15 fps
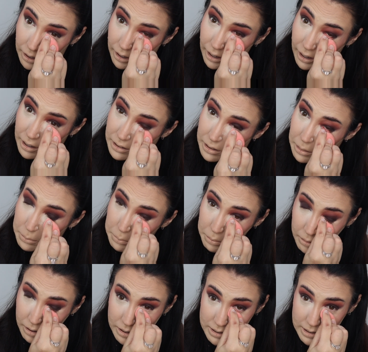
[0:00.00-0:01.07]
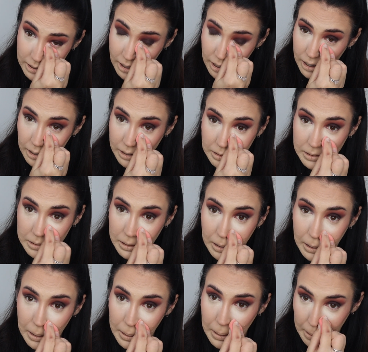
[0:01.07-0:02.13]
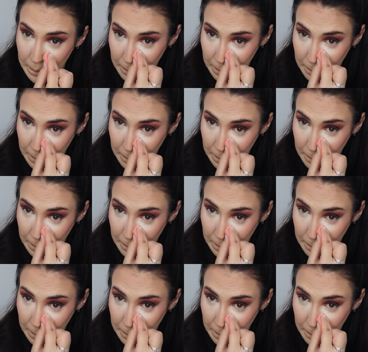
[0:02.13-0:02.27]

Again, pressing it under,